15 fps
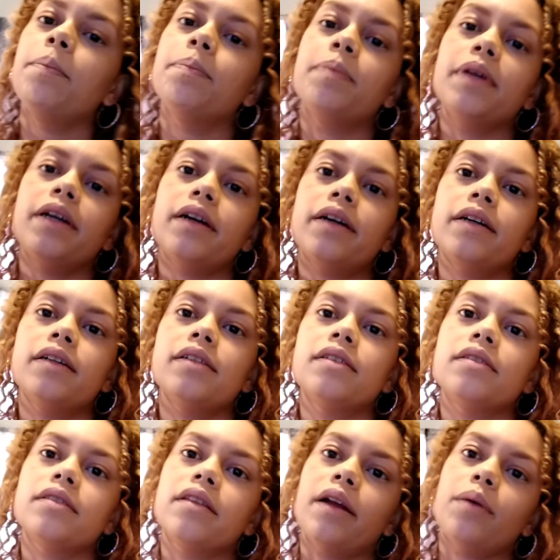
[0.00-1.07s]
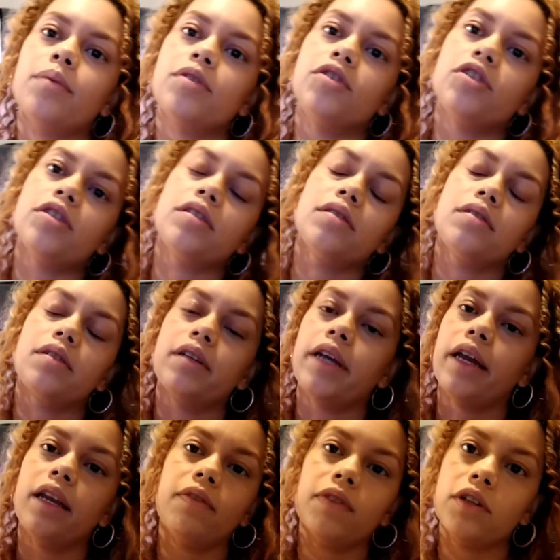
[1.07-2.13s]
because they would just
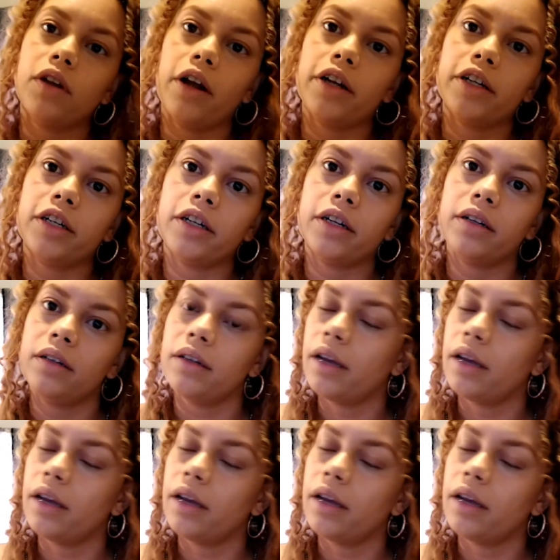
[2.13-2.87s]
get even darker,